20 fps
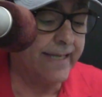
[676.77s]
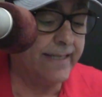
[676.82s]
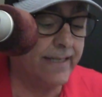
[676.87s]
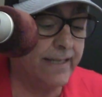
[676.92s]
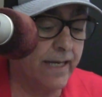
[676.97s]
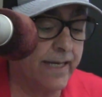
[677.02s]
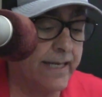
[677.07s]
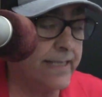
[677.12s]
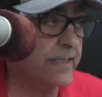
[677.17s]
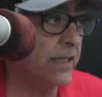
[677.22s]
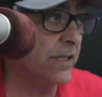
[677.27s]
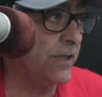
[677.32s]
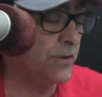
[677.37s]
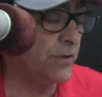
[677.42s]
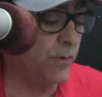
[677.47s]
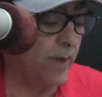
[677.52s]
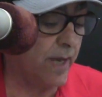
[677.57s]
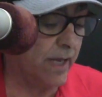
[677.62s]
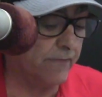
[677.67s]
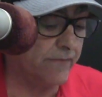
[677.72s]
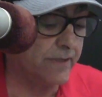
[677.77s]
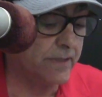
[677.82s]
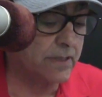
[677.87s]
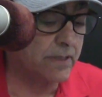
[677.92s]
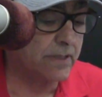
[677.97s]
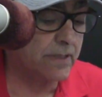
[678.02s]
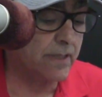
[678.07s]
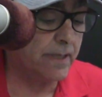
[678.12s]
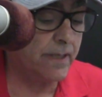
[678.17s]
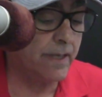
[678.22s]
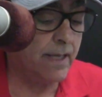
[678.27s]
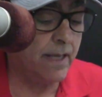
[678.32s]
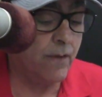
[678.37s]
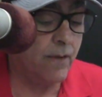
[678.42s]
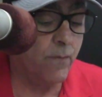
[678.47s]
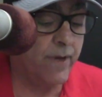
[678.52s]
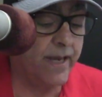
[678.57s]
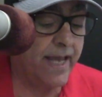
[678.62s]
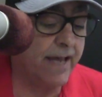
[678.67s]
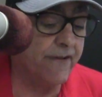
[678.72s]
And he's going to do Elvis.
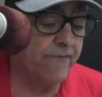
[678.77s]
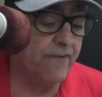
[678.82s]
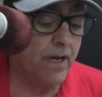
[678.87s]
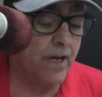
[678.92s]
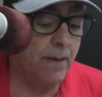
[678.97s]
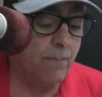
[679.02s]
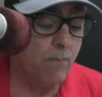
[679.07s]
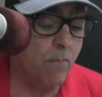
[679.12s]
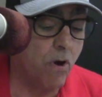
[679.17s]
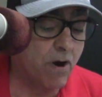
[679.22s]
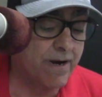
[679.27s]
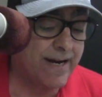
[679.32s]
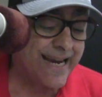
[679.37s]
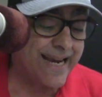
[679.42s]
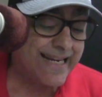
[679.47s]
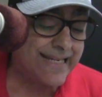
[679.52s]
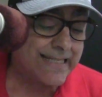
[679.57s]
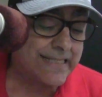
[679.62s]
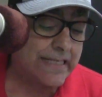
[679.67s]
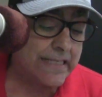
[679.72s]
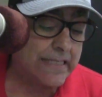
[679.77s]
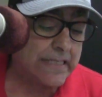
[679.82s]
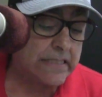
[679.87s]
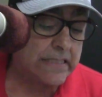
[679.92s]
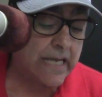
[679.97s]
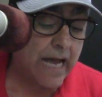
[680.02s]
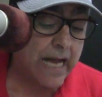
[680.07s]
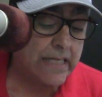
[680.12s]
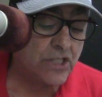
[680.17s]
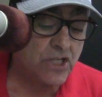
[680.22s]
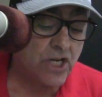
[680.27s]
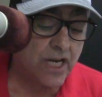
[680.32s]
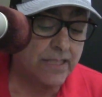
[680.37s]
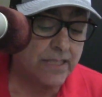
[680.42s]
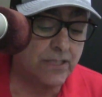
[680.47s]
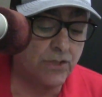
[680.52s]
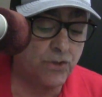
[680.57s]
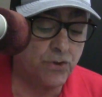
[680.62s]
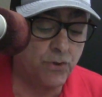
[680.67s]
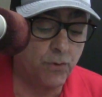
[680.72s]
We have Mark Henderson and Scott
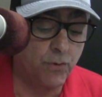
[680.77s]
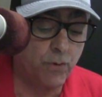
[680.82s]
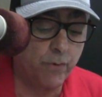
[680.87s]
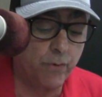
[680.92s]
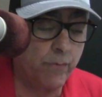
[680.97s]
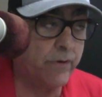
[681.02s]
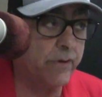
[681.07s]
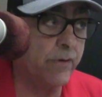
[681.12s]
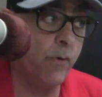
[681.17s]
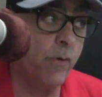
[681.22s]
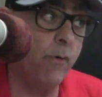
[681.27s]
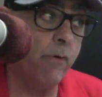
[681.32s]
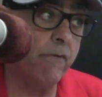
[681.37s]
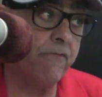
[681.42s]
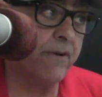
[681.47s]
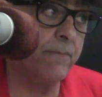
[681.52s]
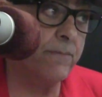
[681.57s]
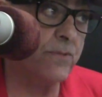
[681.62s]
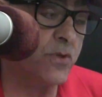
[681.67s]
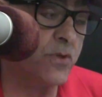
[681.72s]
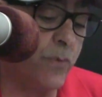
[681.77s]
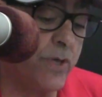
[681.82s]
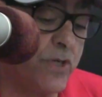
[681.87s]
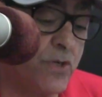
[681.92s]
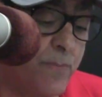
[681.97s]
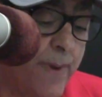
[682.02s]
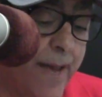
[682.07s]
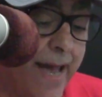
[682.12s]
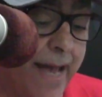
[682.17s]
Johnson duo, who are from Switchback,